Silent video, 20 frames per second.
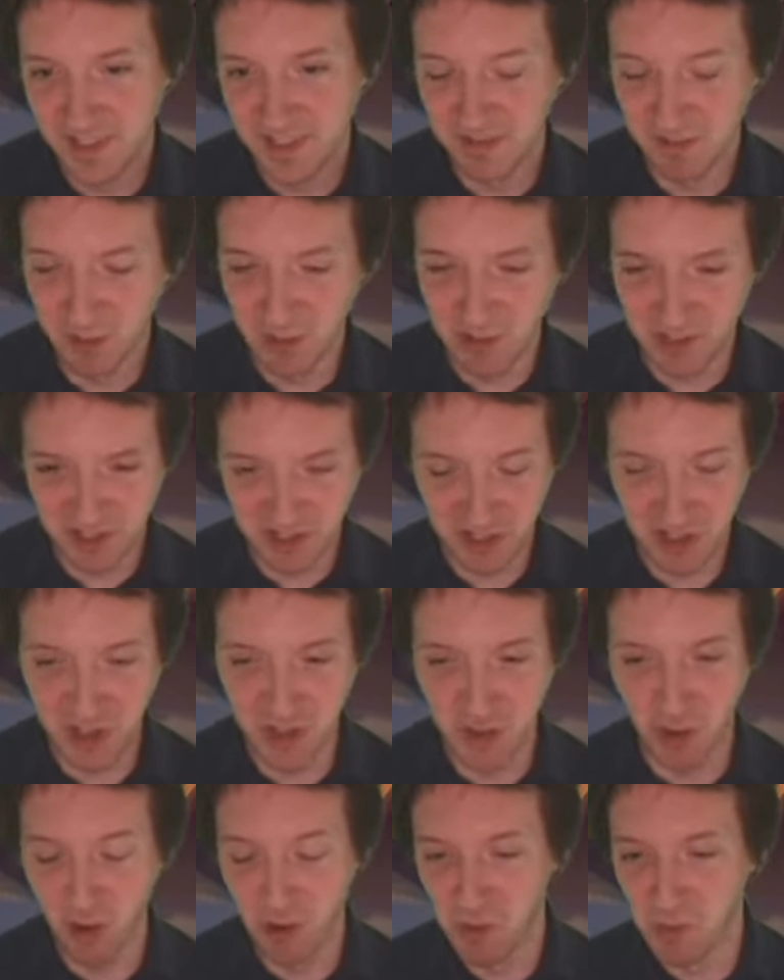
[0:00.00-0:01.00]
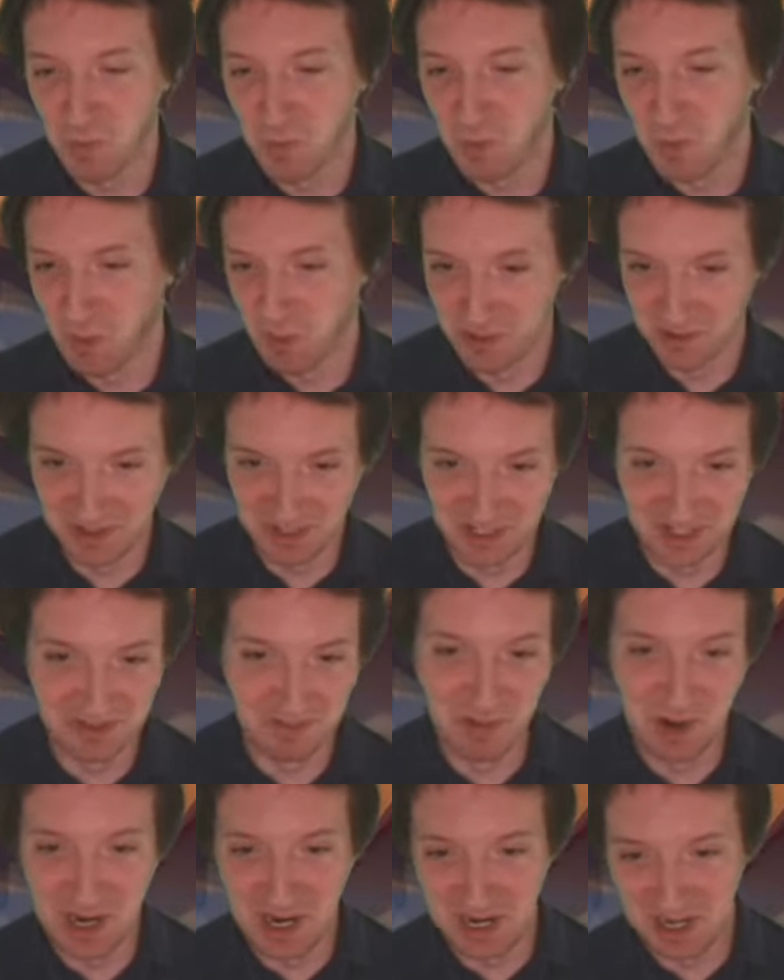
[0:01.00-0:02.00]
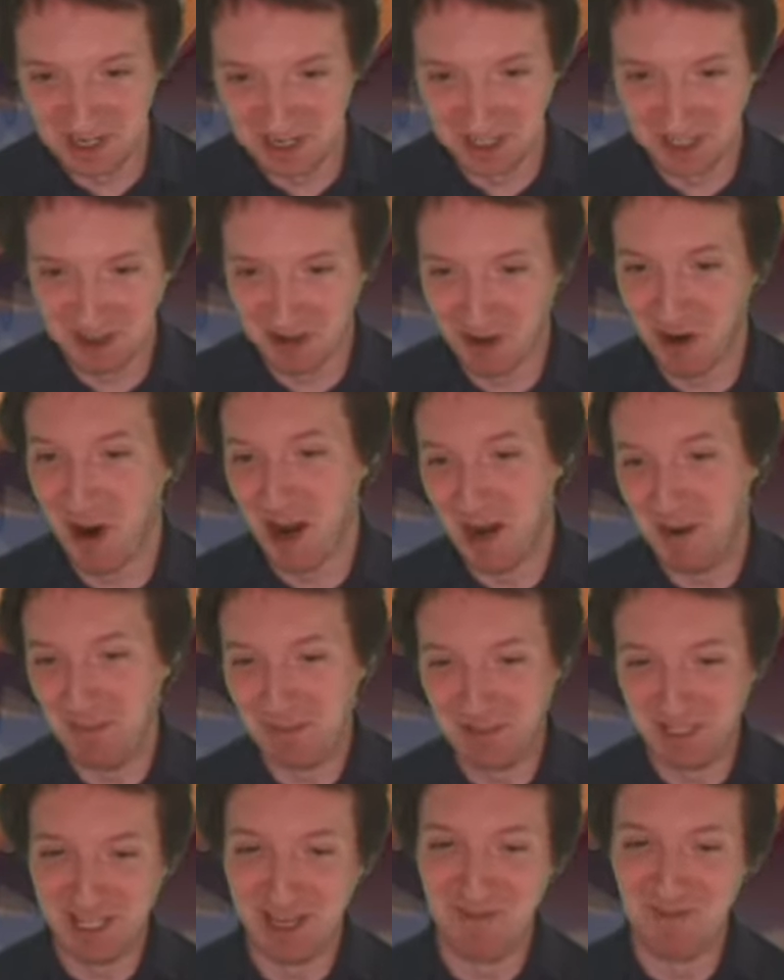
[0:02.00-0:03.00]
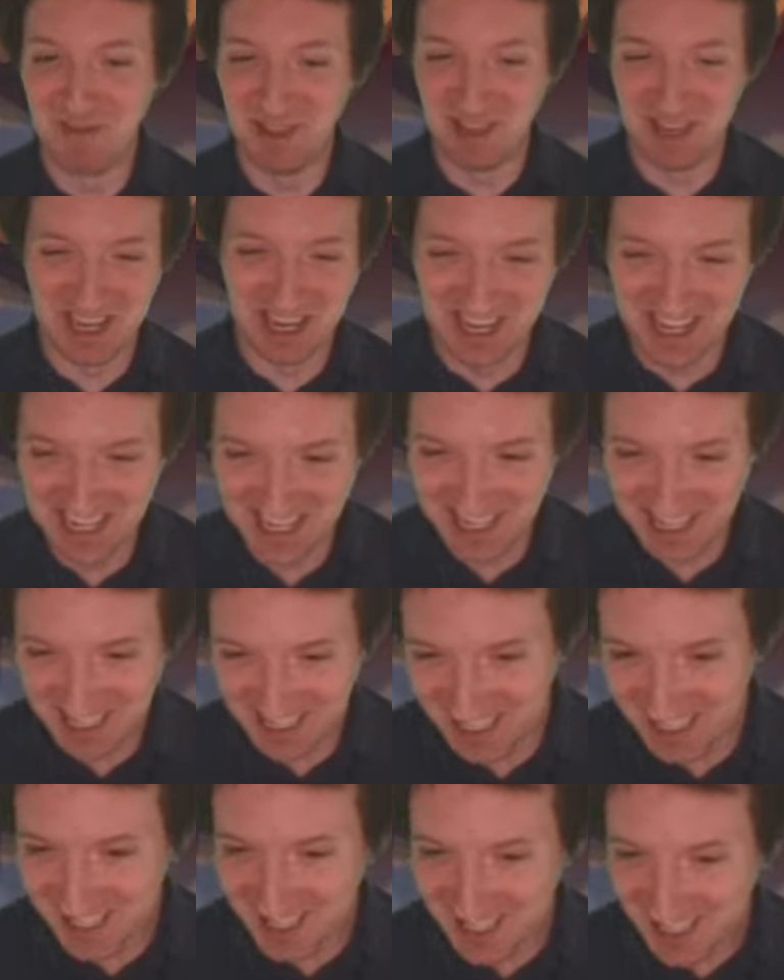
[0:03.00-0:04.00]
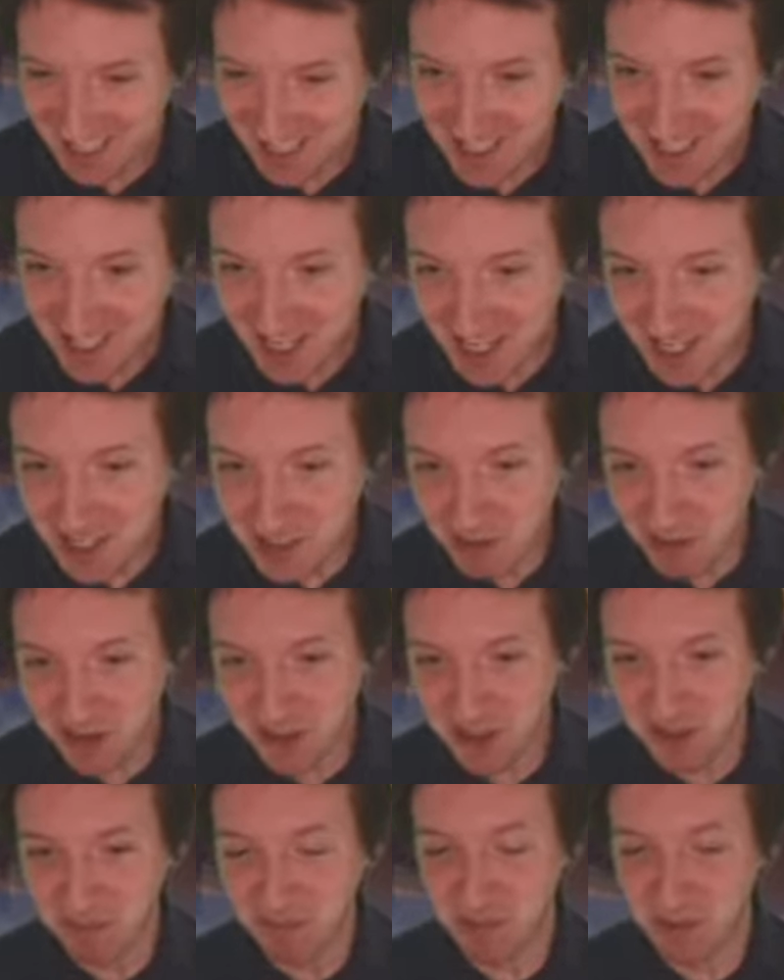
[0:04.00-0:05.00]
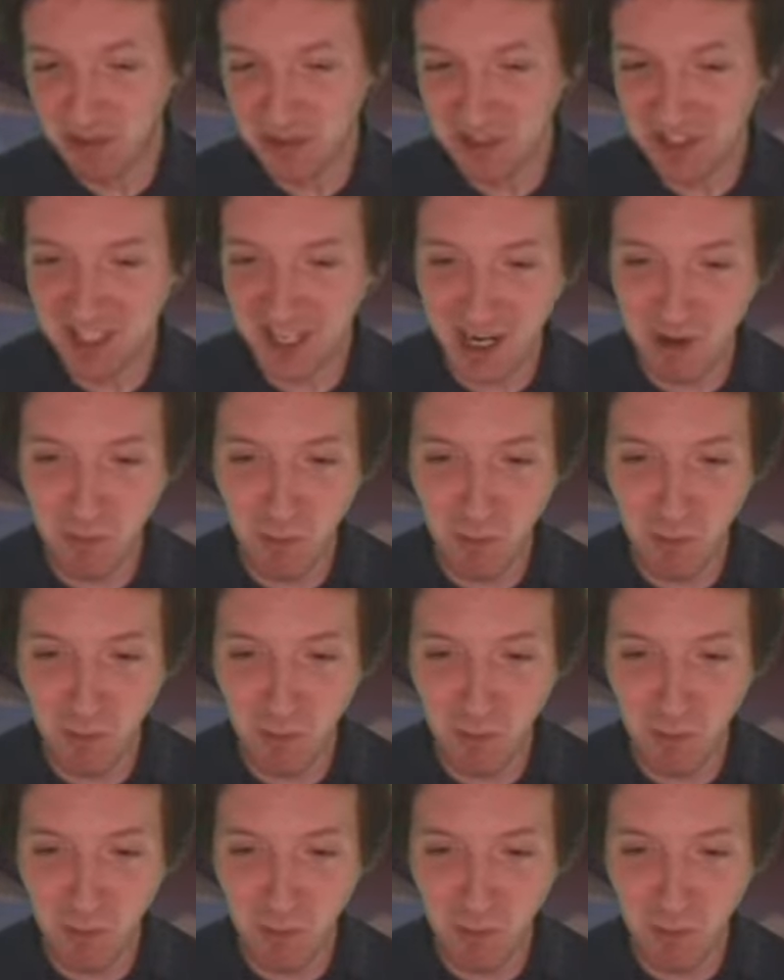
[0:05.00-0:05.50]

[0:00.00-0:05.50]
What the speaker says: that's a very Star Wars way to describe something. I used to bullseye